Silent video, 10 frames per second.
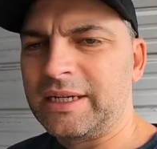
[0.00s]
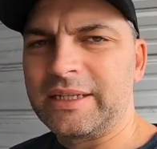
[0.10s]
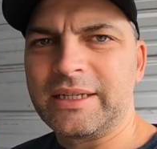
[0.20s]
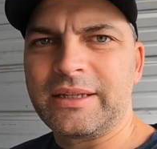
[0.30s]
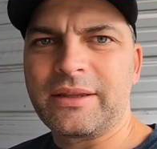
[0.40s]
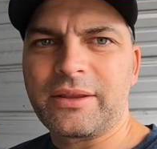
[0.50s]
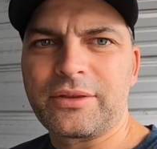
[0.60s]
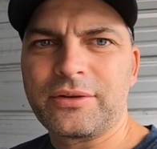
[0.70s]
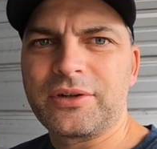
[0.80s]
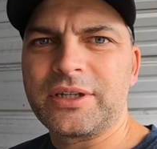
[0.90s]
And then the
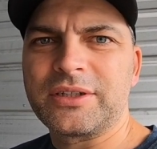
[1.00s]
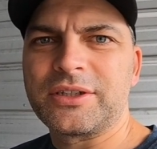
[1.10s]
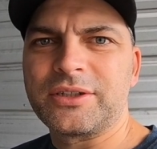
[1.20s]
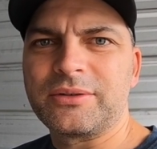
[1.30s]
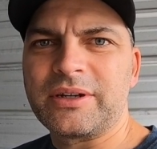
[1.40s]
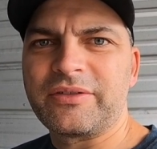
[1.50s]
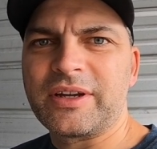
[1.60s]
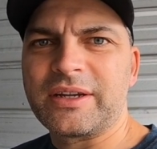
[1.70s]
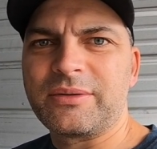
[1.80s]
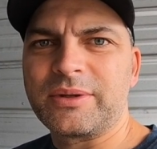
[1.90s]
third issue I've
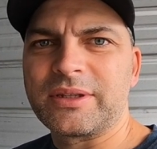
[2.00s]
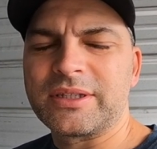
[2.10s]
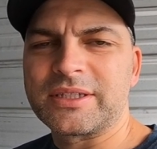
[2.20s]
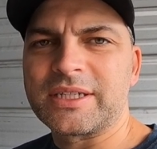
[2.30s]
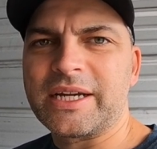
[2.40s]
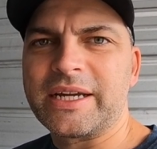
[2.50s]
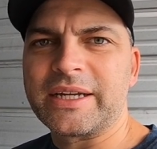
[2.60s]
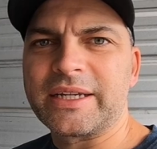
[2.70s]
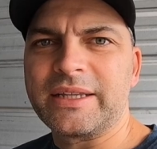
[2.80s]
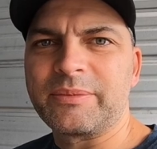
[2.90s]
had with this
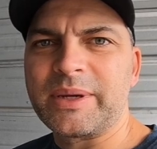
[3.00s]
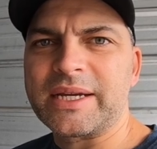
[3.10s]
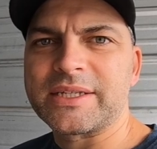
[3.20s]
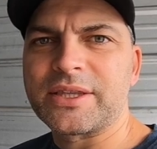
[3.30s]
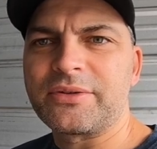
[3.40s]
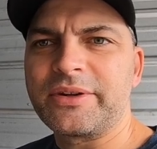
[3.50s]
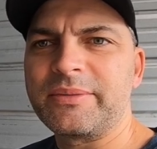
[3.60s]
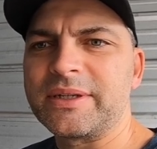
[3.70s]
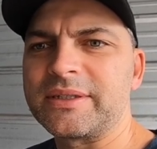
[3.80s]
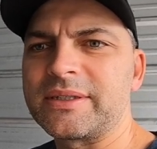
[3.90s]
kayak in the past 3
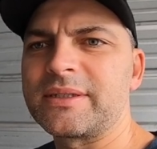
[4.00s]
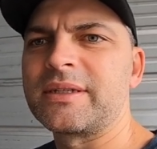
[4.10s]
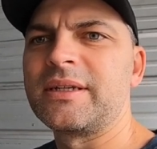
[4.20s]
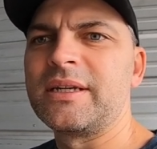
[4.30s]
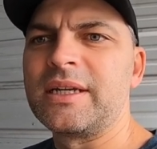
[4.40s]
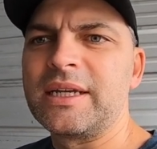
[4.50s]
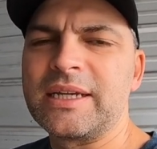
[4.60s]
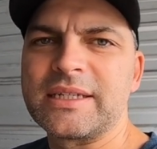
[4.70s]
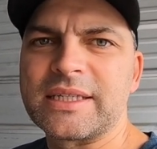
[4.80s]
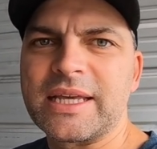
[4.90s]
months
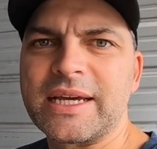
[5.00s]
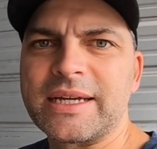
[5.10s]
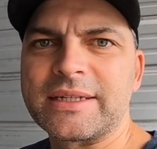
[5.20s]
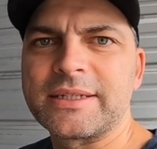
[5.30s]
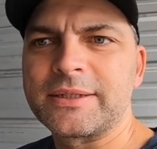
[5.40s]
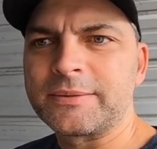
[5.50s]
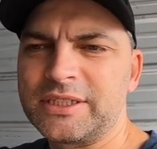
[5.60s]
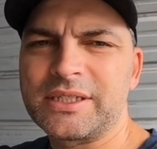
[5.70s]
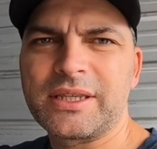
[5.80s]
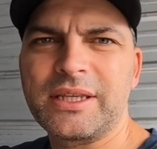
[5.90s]
is that
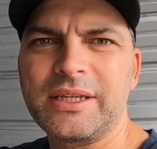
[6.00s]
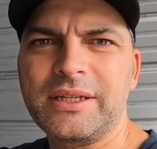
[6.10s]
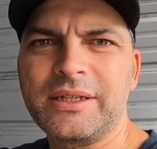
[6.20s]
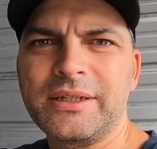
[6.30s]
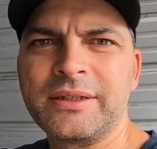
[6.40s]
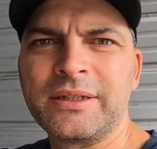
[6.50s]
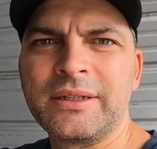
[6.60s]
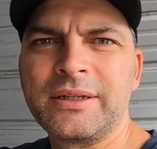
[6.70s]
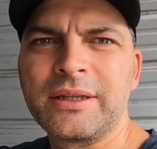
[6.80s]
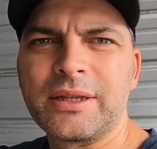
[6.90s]
just the
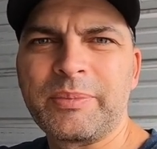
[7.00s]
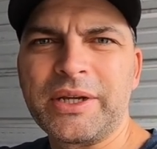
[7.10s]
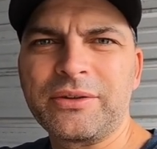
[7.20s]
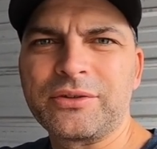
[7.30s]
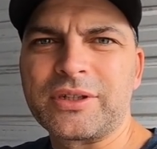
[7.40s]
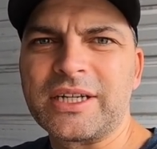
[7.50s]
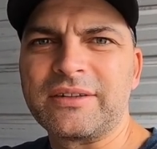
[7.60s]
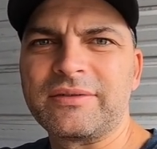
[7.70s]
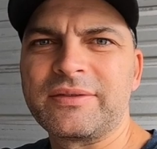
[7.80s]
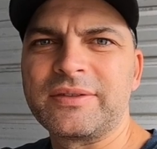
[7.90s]
pedal
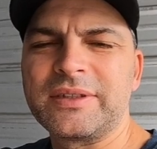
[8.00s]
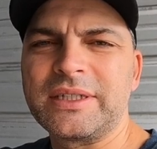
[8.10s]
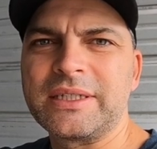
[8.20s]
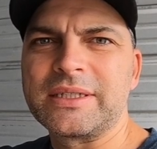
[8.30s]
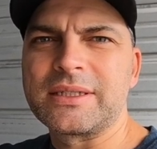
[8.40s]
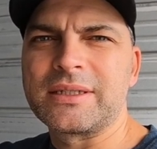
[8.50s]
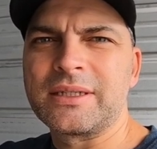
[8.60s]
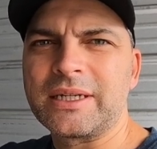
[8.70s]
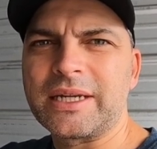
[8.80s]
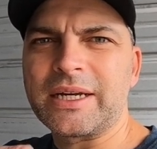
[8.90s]
drive, it
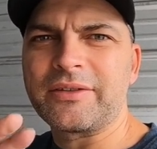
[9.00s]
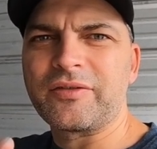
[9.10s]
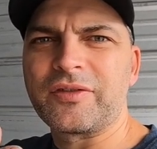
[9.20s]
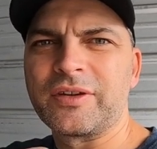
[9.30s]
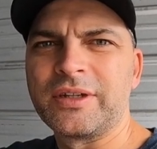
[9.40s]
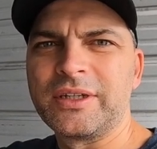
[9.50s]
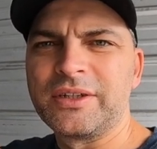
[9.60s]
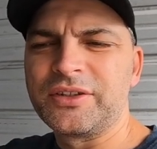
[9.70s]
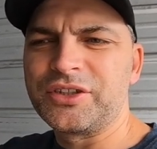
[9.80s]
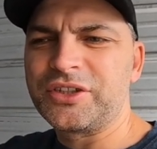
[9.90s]
kind of
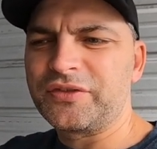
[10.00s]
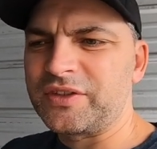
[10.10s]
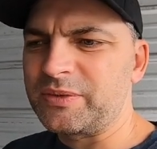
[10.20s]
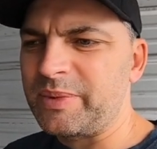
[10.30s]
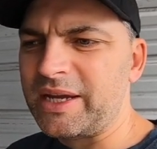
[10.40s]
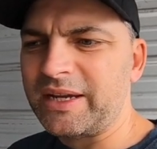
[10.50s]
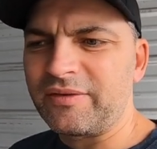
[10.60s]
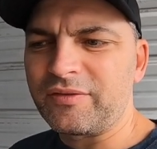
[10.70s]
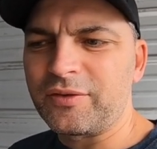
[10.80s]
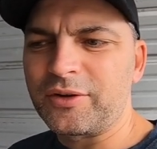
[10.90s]
shifts back
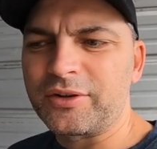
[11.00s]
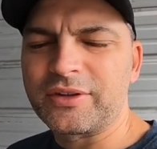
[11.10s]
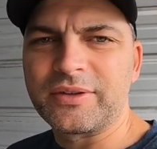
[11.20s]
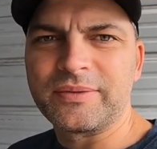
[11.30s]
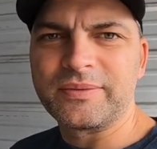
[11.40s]
and forth.